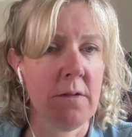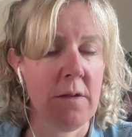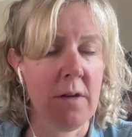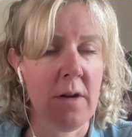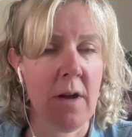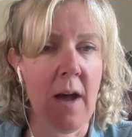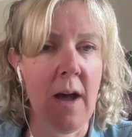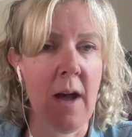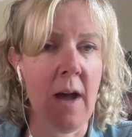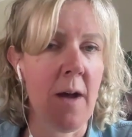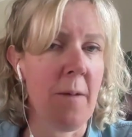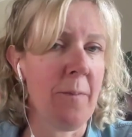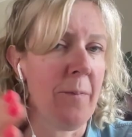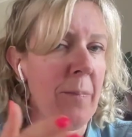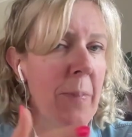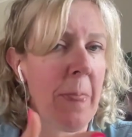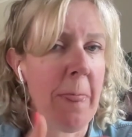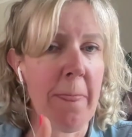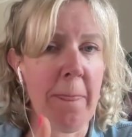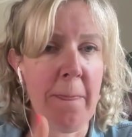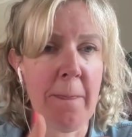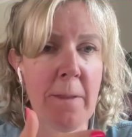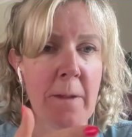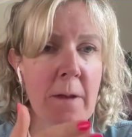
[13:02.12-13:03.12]

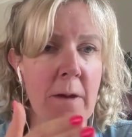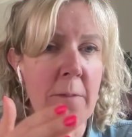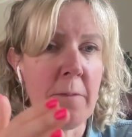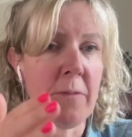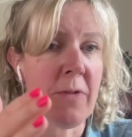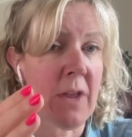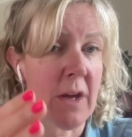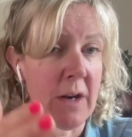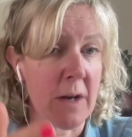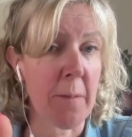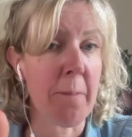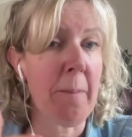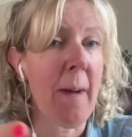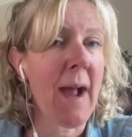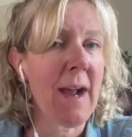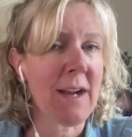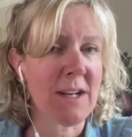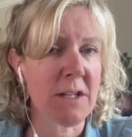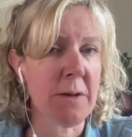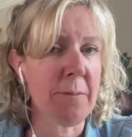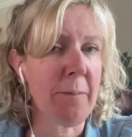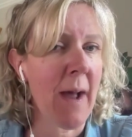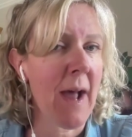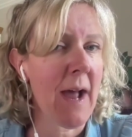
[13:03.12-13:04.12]
that are
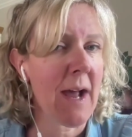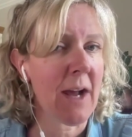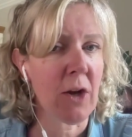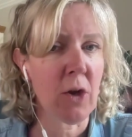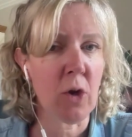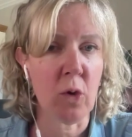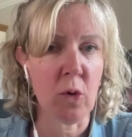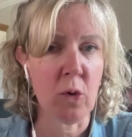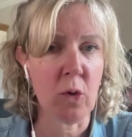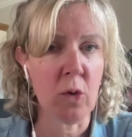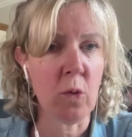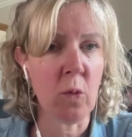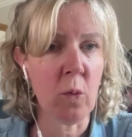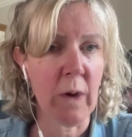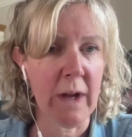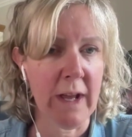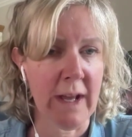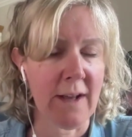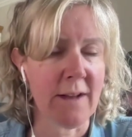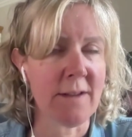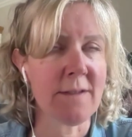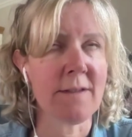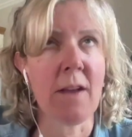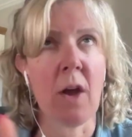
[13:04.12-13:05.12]
back-to-back all
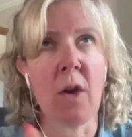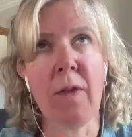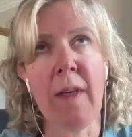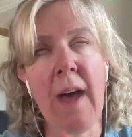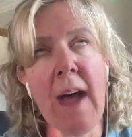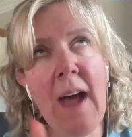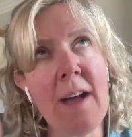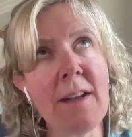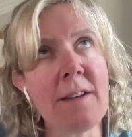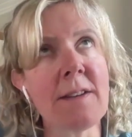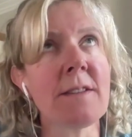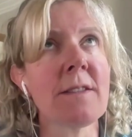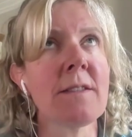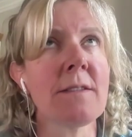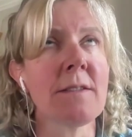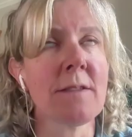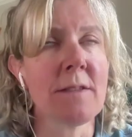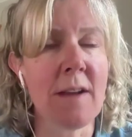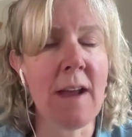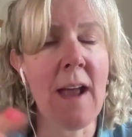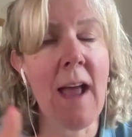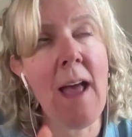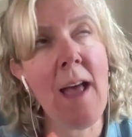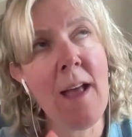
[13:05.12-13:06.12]
week. So that
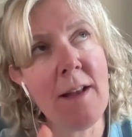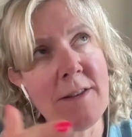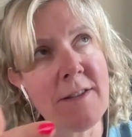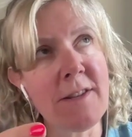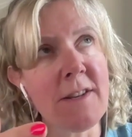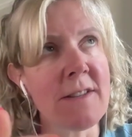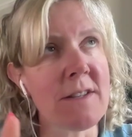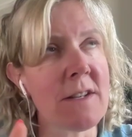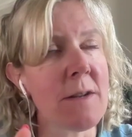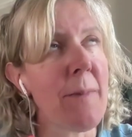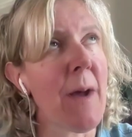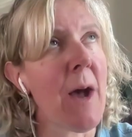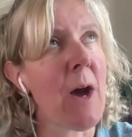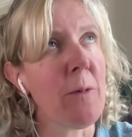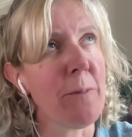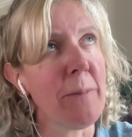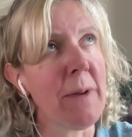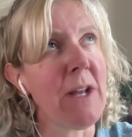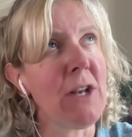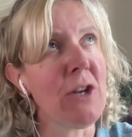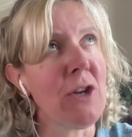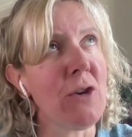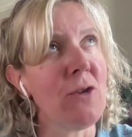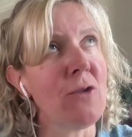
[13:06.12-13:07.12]
can just about
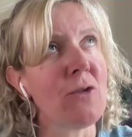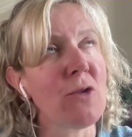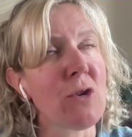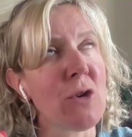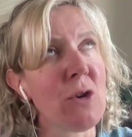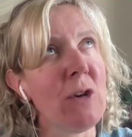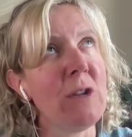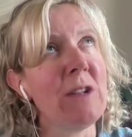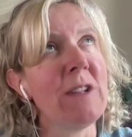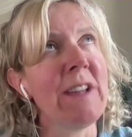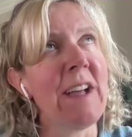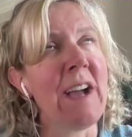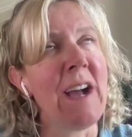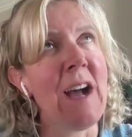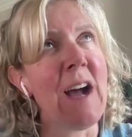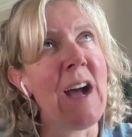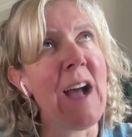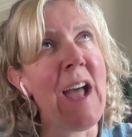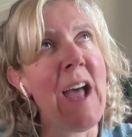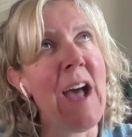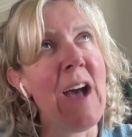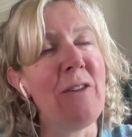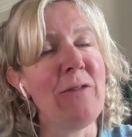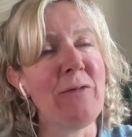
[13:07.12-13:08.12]
be neutral. I
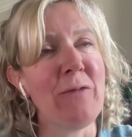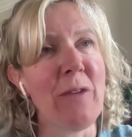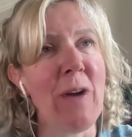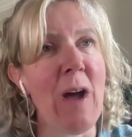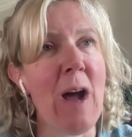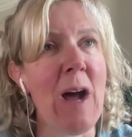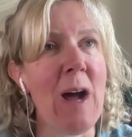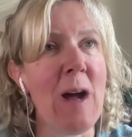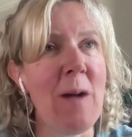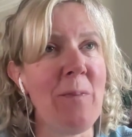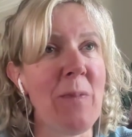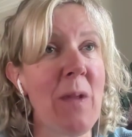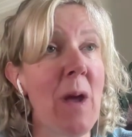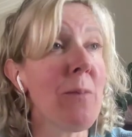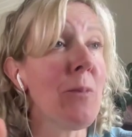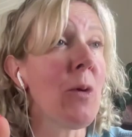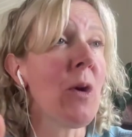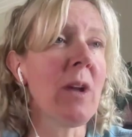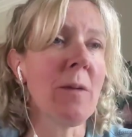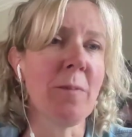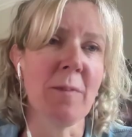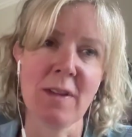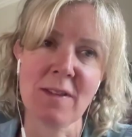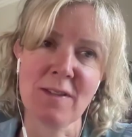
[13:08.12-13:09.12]
have
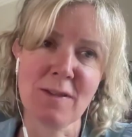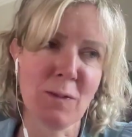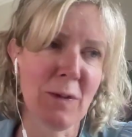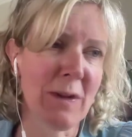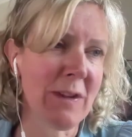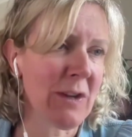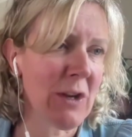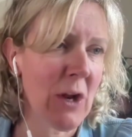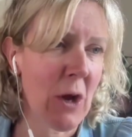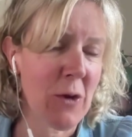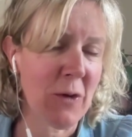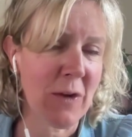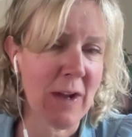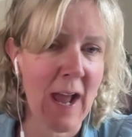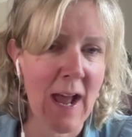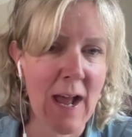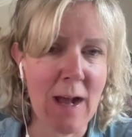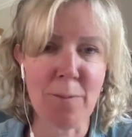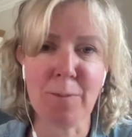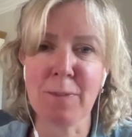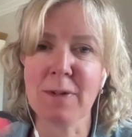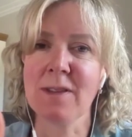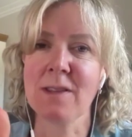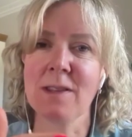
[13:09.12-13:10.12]
appointments with no
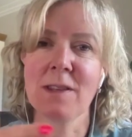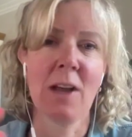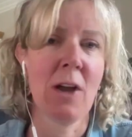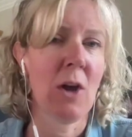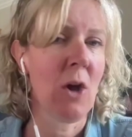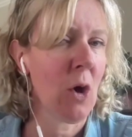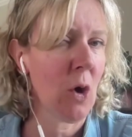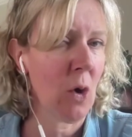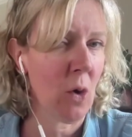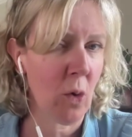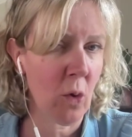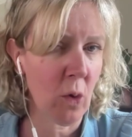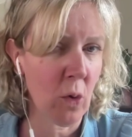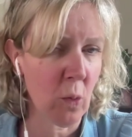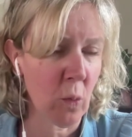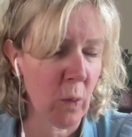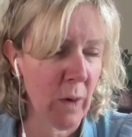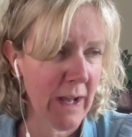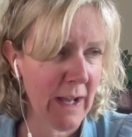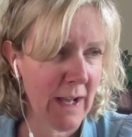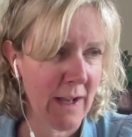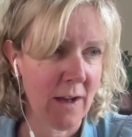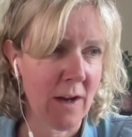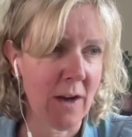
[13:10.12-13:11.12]
gaps all
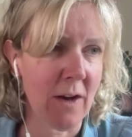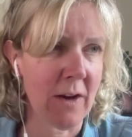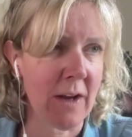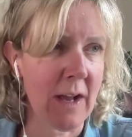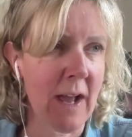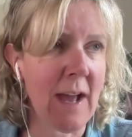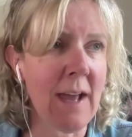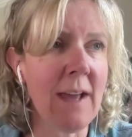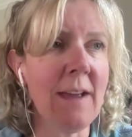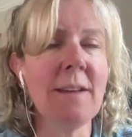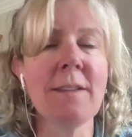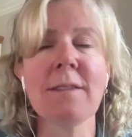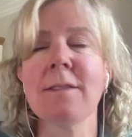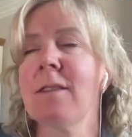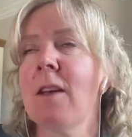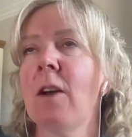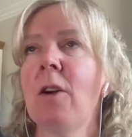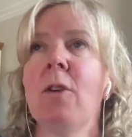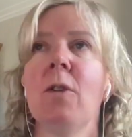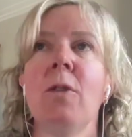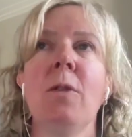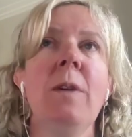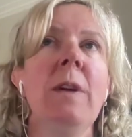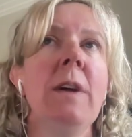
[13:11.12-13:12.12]
week. Okay, so